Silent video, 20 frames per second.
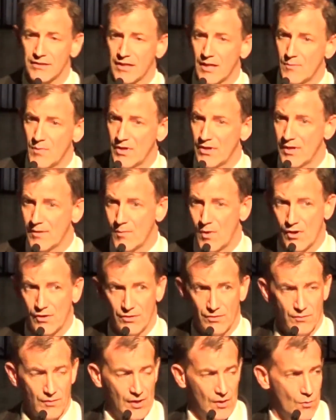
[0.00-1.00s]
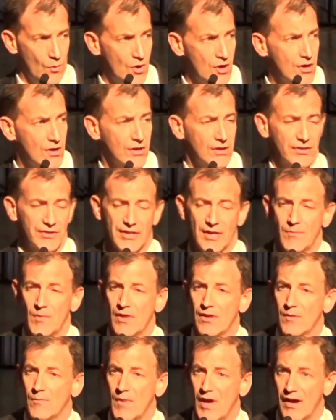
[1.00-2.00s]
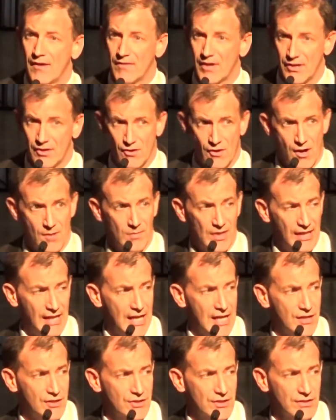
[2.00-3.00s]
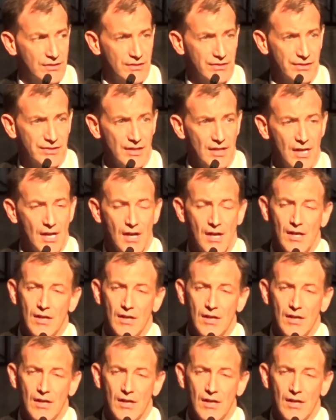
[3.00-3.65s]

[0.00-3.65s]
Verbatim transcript: some of them are doing work, some of them have other obligations.